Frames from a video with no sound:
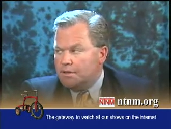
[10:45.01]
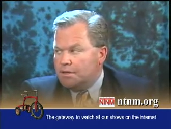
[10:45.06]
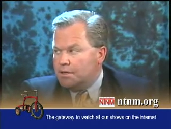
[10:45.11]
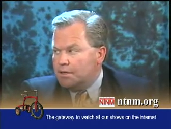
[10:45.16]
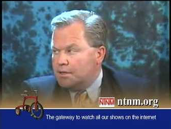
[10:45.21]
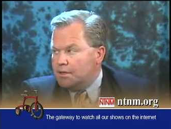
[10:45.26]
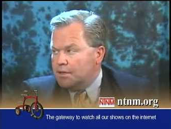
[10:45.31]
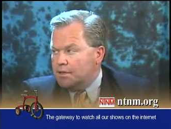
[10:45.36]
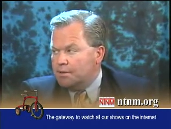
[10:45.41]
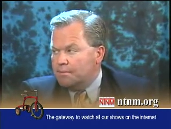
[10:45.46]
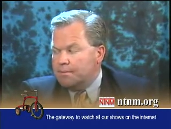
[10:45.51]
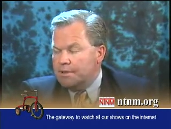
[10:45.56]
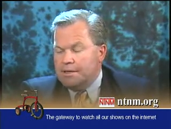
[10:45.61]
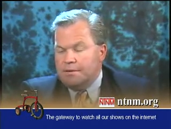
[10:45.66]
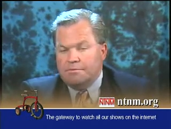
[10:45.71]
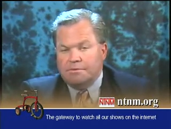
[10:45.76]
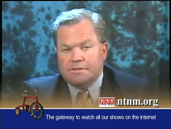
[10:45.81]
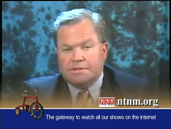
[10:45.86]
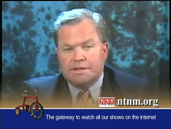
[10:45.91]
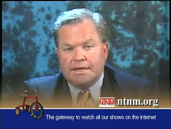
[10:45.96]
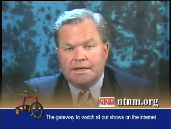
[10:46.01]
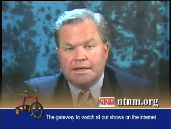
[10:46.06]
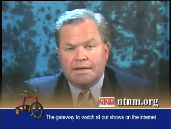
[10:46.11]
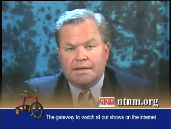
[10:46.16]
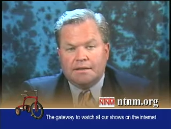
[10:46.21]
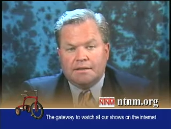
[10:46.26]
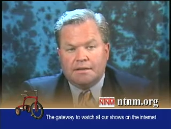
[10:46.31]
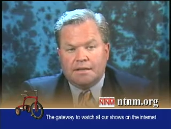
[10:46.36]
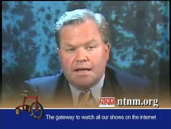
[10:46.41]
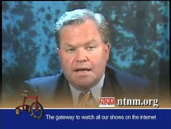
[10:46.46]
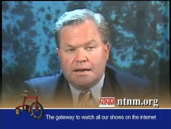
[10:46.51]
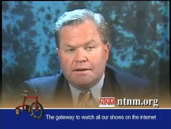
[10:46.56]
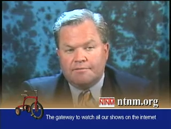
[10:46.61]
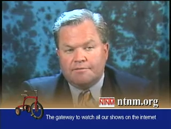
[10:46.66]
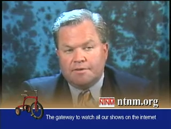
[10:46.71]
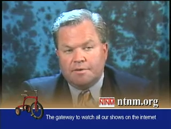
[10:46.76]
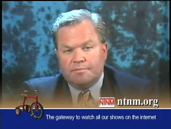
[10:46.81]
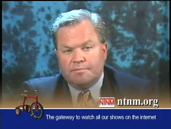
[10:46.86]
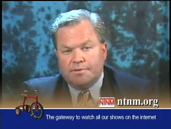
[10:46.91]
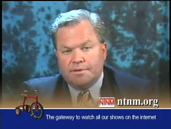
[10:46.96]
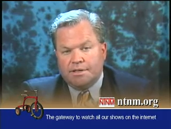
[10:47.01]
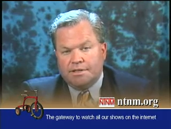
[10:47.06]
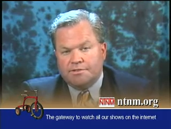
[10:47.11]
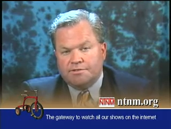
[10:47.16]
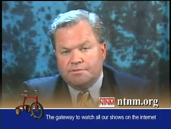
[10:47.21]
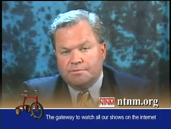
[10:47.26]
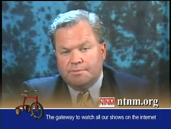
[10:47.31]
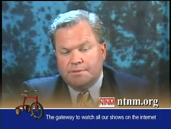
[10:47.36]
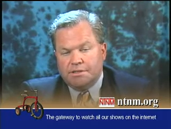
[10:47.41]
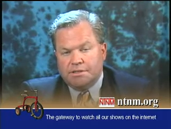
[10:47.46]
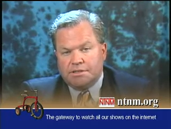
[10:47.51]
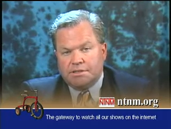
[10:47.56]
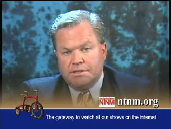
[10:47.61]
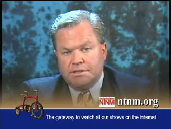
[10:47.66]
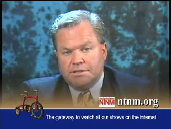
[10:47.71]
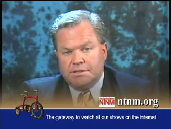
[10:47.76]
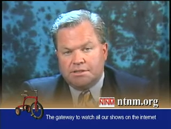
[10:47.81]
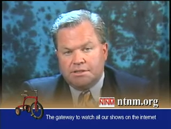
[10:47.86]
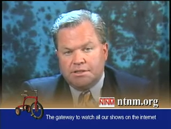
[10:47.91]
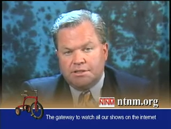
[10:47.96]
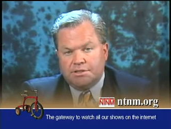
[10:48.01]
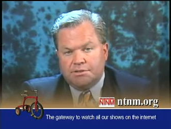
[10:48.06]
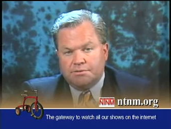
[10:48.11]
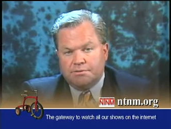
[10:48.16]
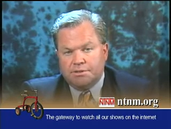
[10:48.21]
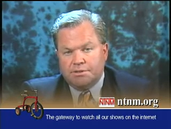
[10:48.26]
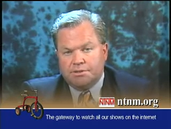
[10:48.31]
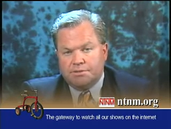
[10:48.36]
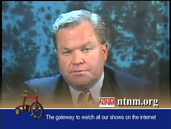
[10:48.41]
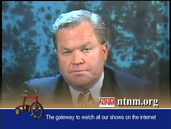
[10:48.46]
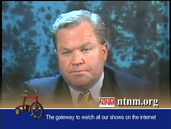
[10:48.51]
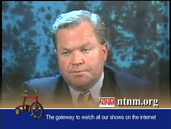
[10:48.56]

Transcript: Um, he was getting a lot of complaints from his constituents